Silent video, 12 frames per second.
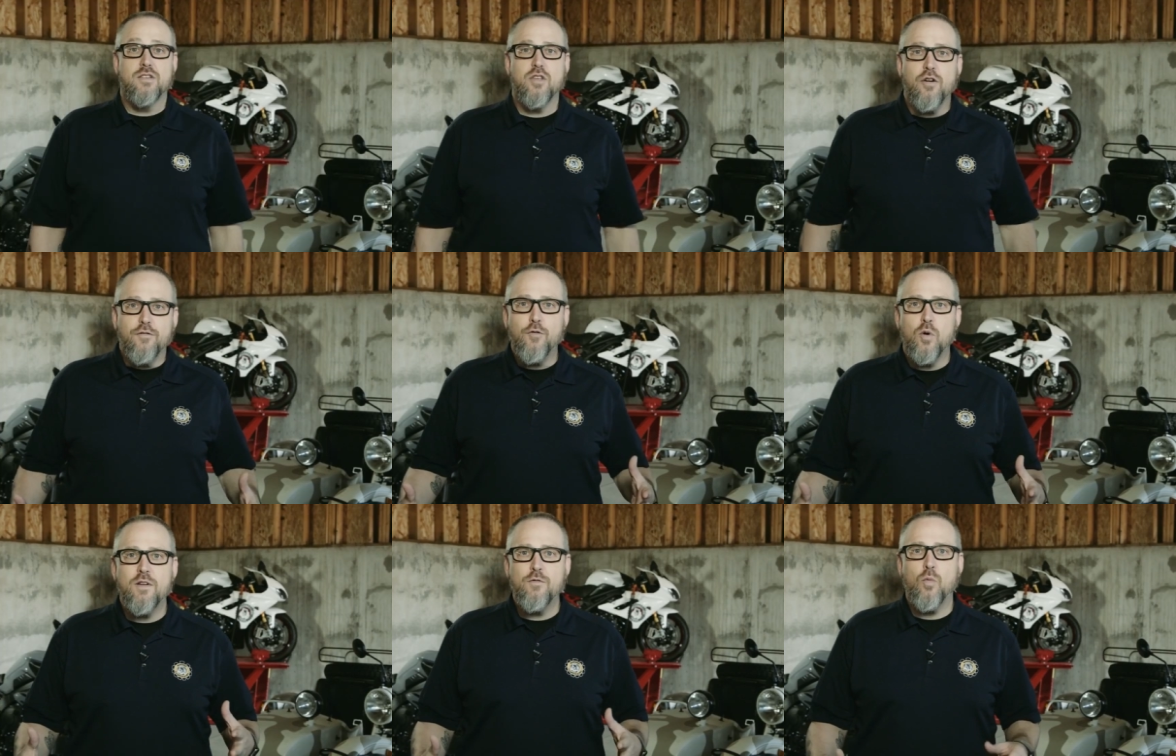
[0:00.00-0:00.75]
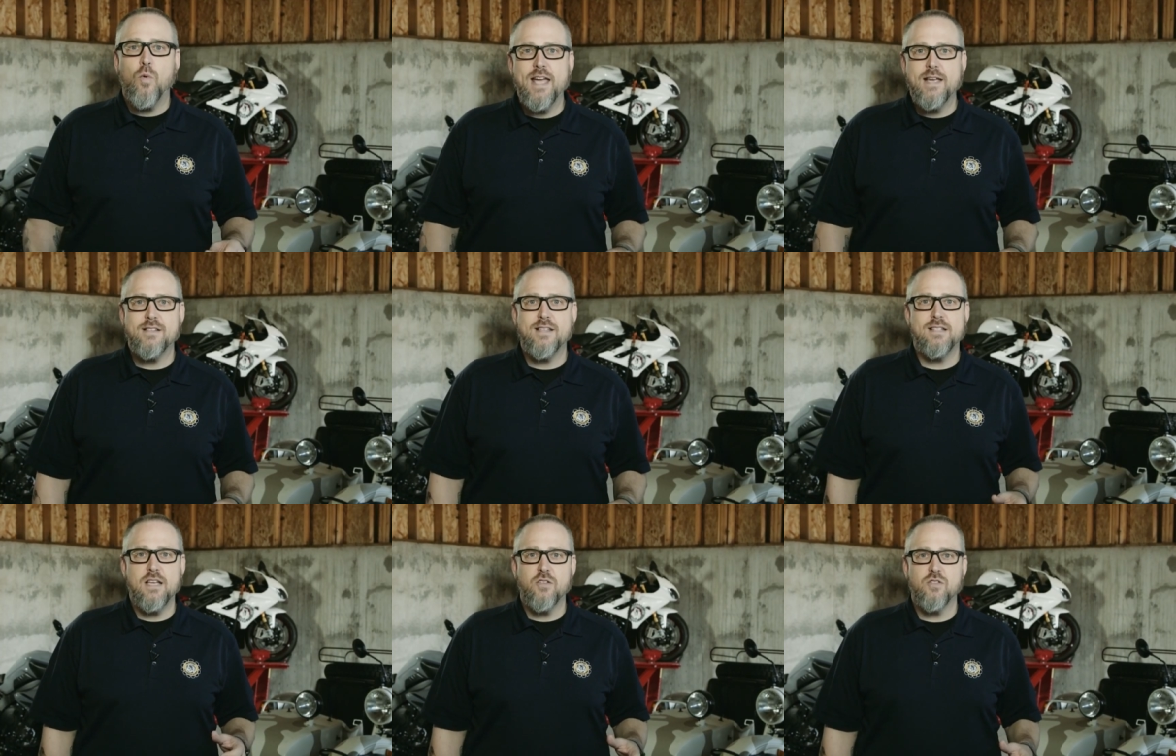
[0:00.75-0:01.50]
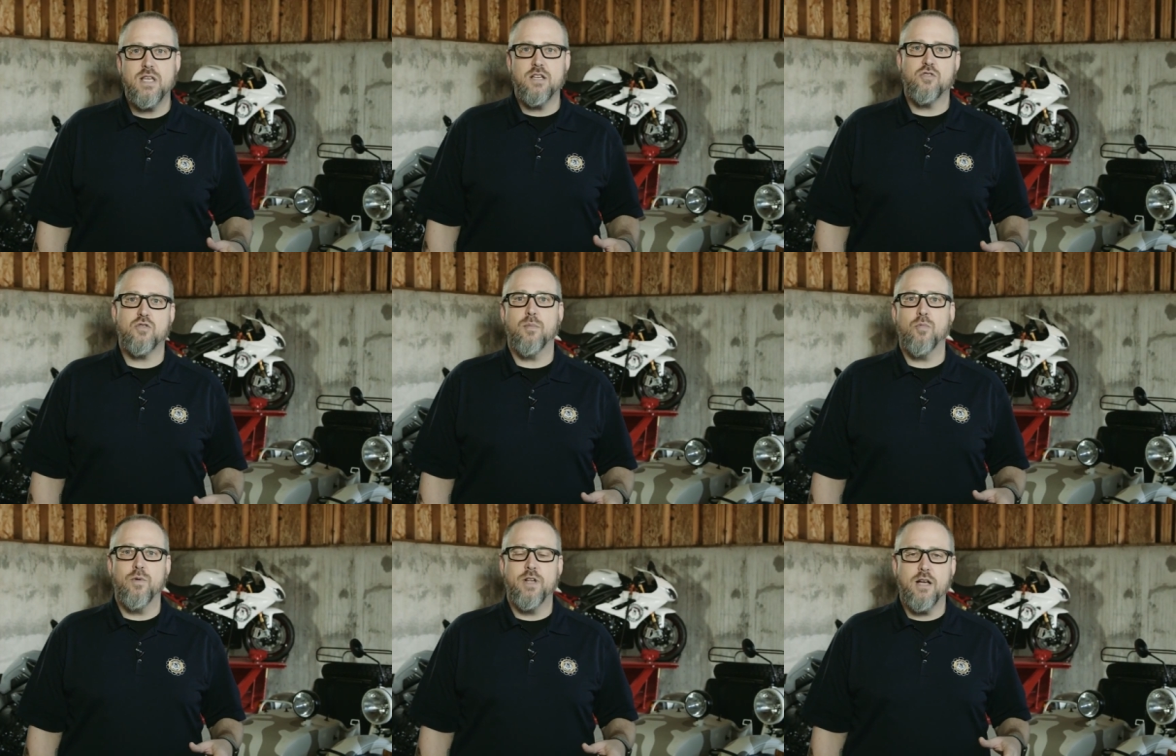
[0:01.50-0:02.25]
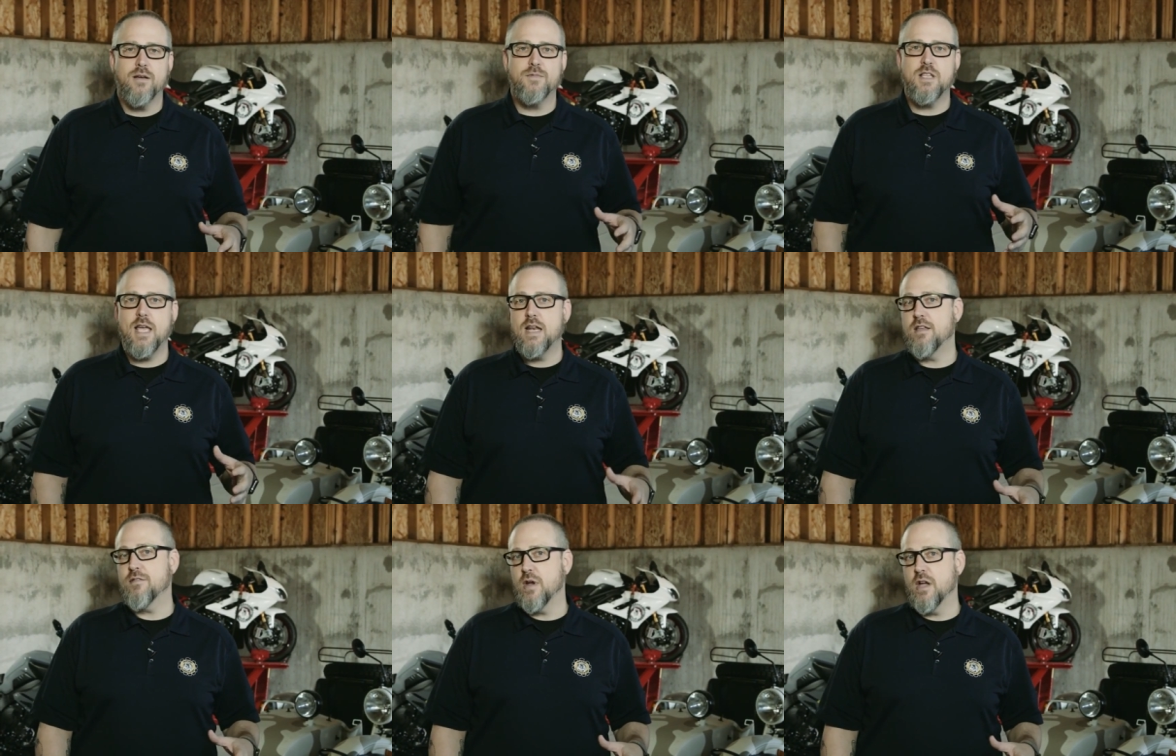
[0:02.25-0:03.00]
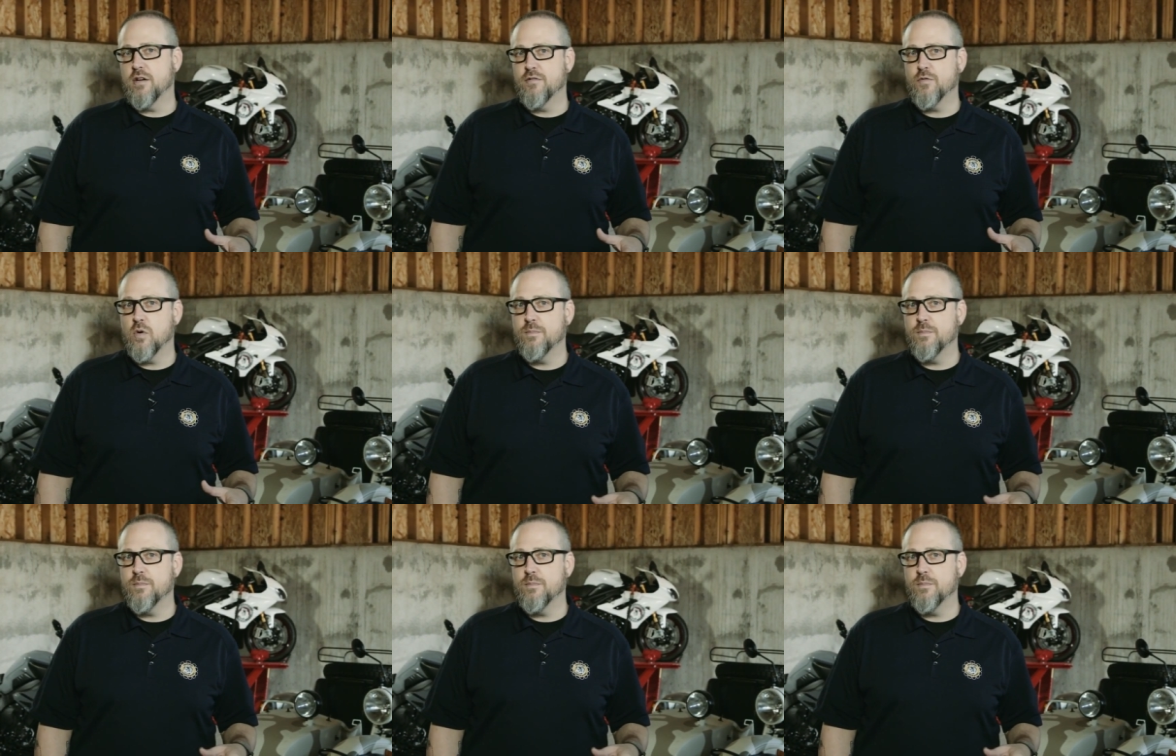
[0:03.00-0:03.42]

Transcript: there are 4 different ways that dealers get in trouble when it comes to the 8300 form.